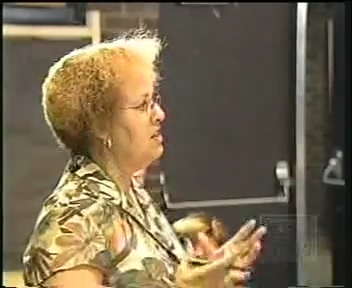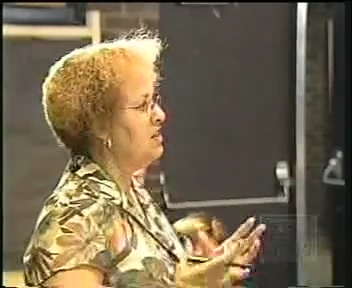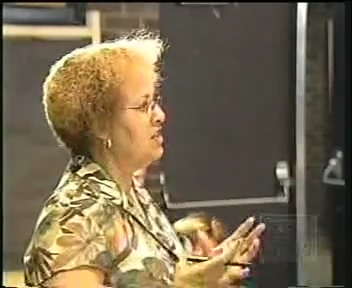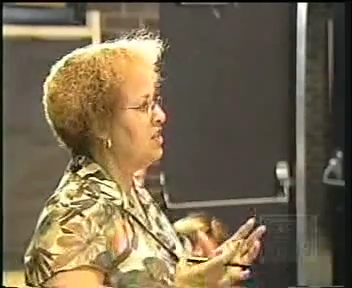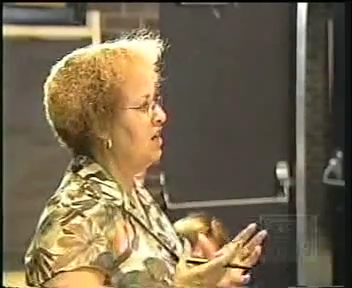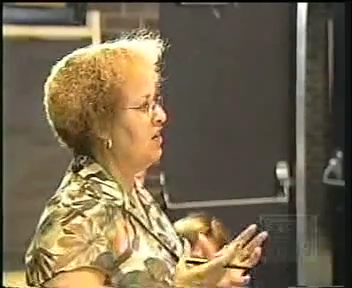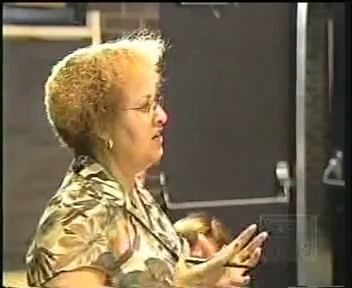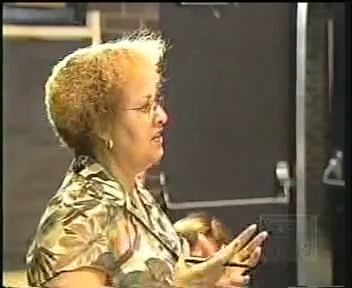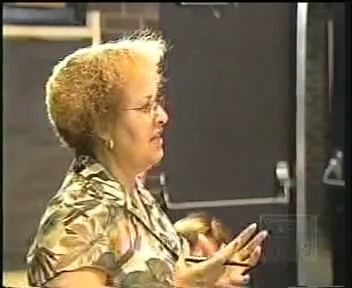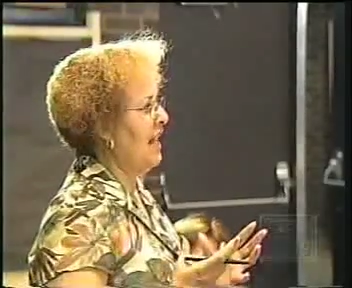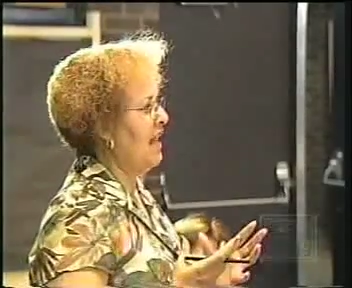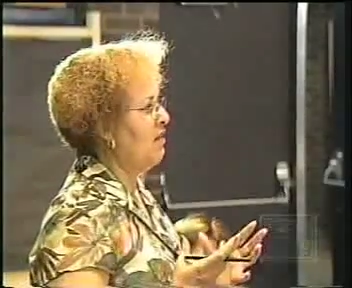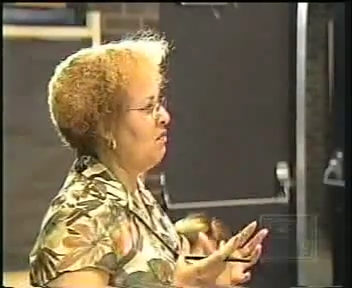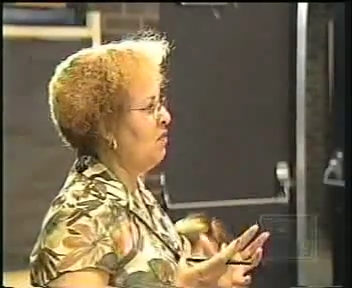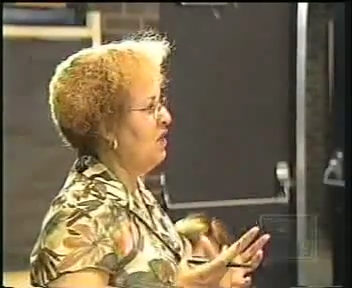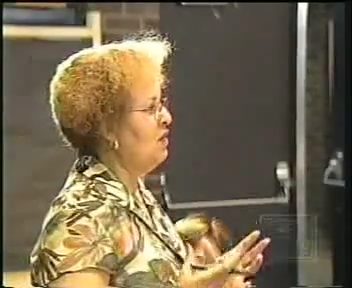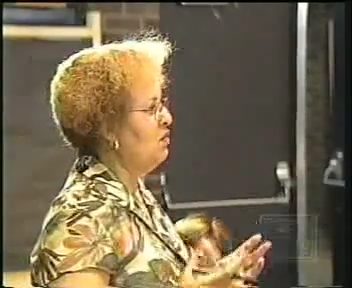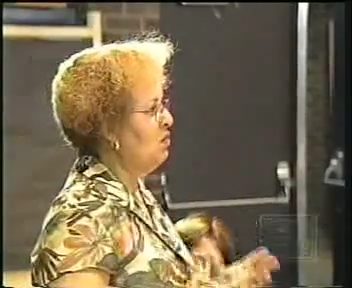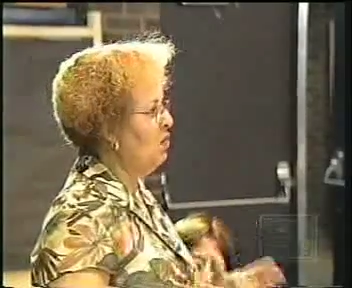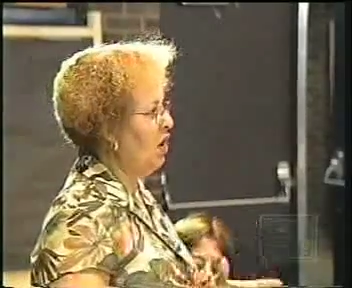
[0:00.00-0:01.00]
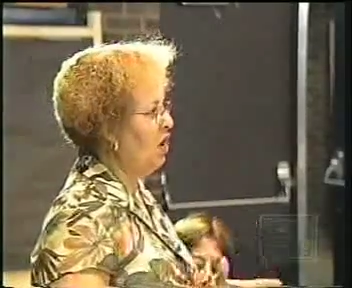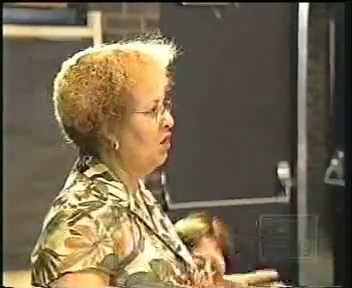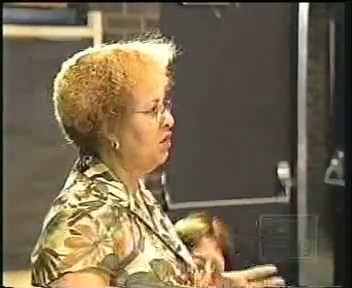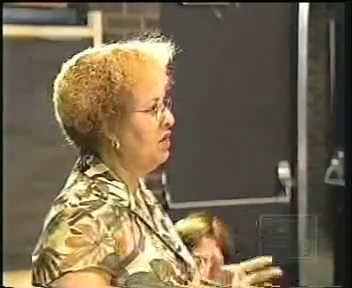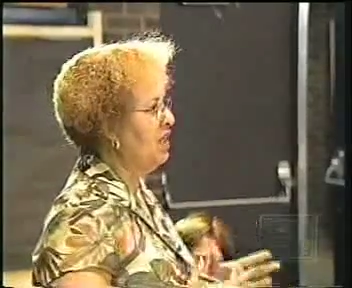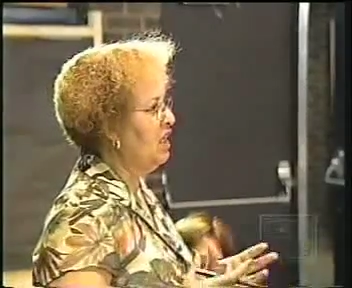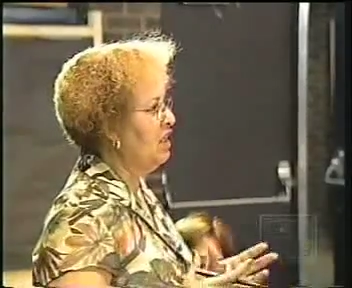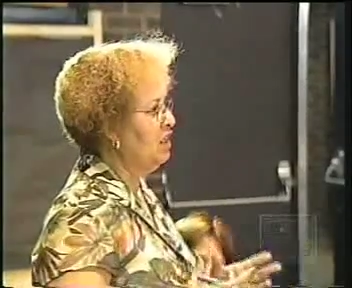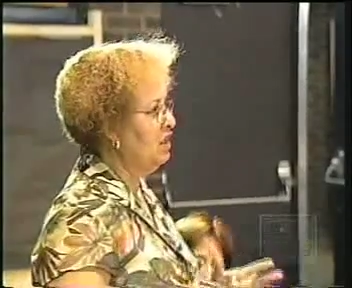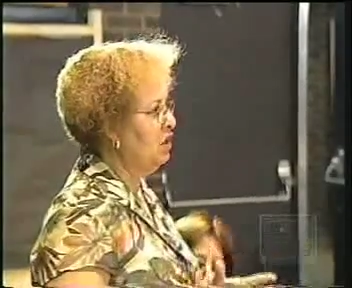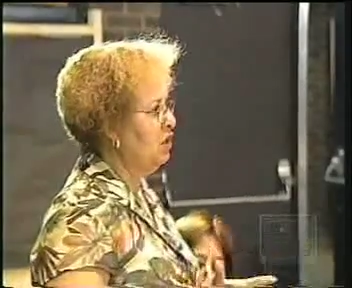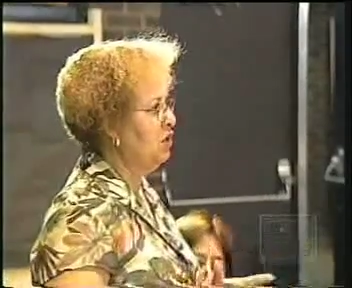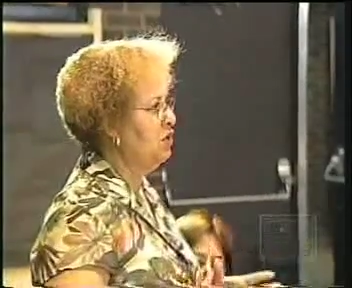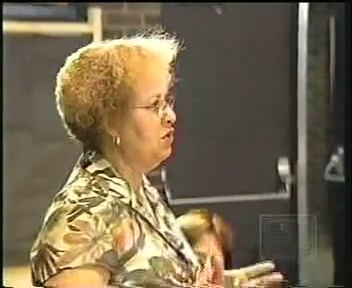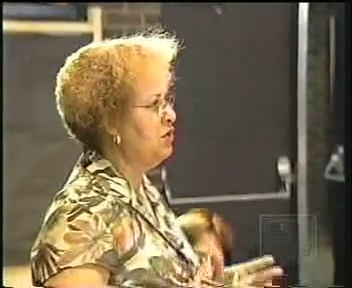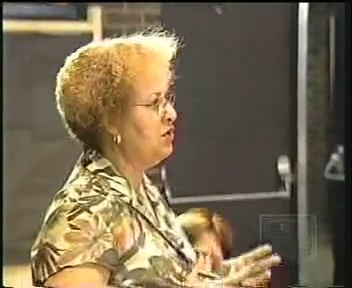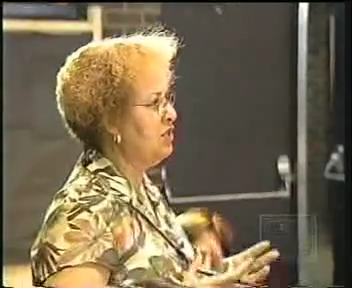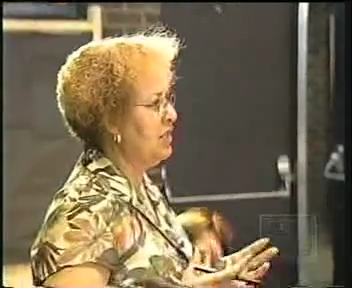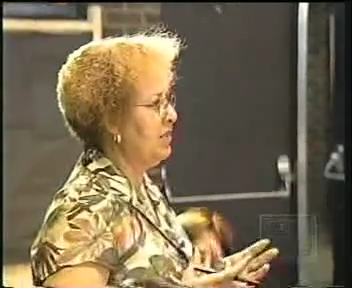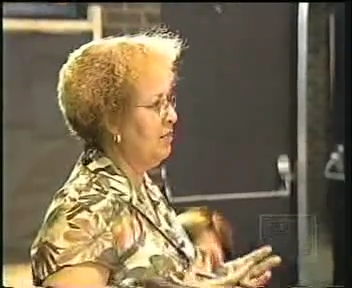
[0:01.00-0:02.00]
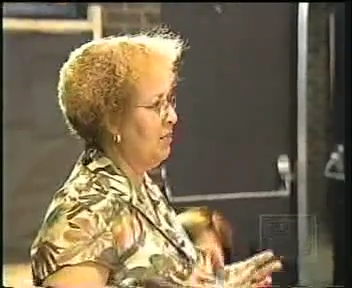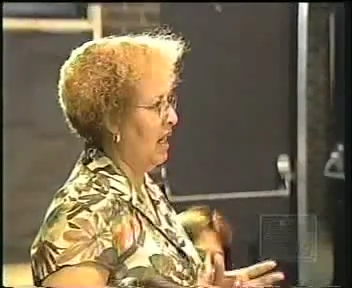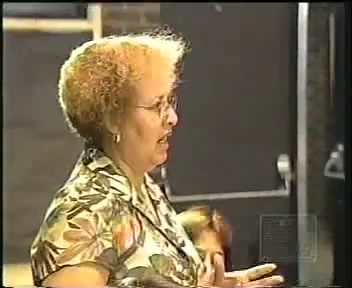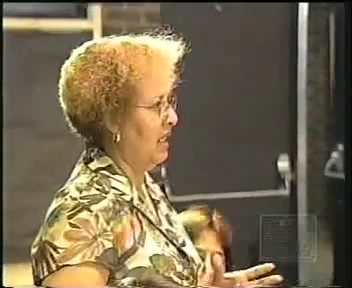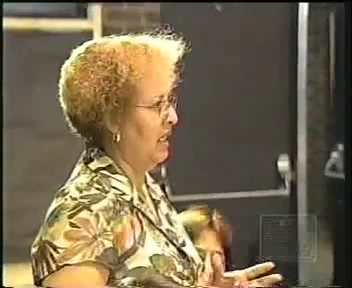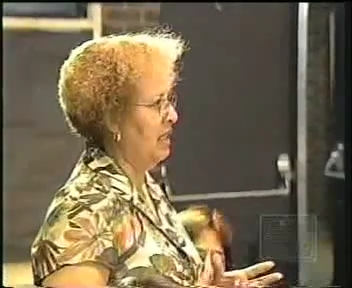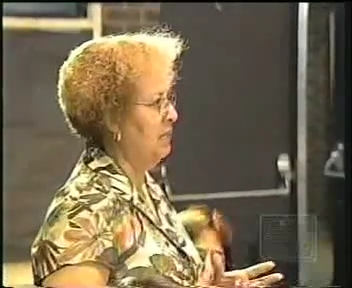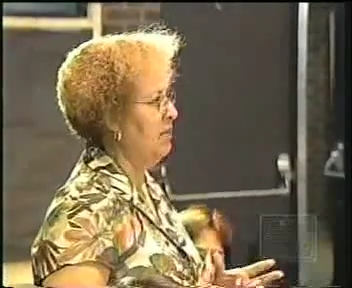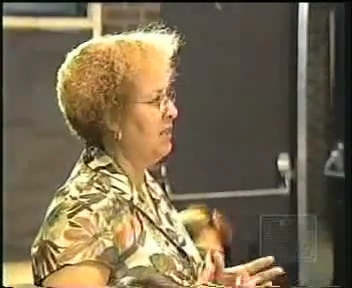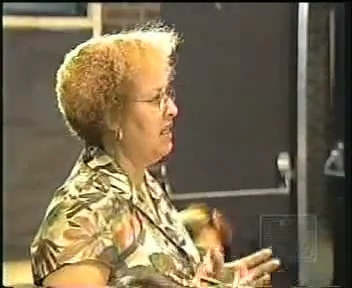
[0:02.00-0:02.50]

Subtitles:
so that we won't lose the money,